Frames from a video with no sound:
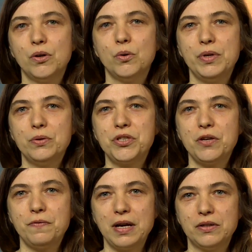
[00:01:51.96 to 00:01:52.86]
We also
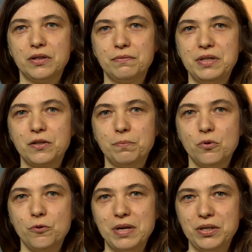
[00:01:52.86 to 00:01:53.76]
found that the risk of
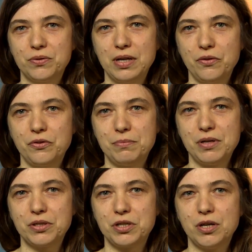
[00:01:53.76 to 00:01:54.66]
poor mental health
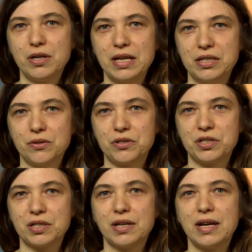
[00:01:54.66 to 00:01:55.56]
amongst young
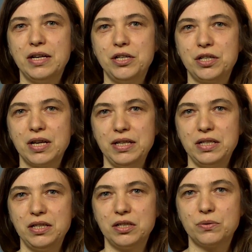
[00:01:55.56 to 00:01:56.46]
adults aged
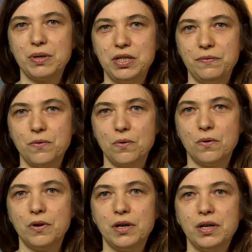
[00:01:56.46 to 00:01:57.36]
18 to
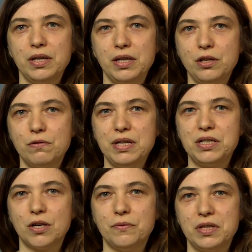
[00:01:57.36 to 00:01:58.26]
24
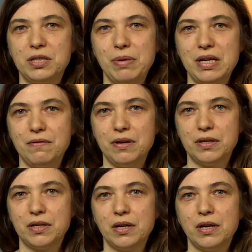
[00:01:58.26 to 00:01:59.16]
increased over this
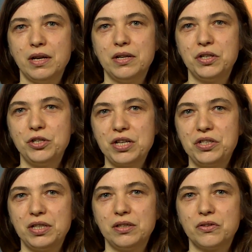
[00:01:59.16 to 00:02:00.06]
period,
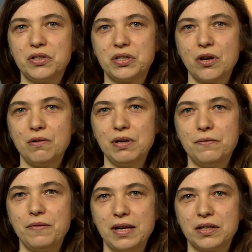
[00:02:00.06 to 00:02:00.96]
suggesting that the scarring
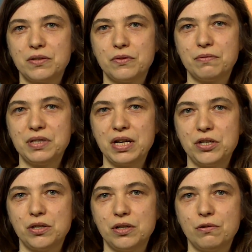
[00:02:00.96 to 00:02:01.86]
effects of the
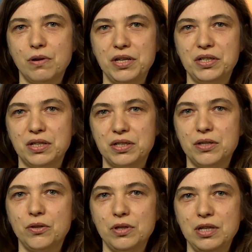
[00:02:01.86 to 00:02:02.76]
recession and crisis are not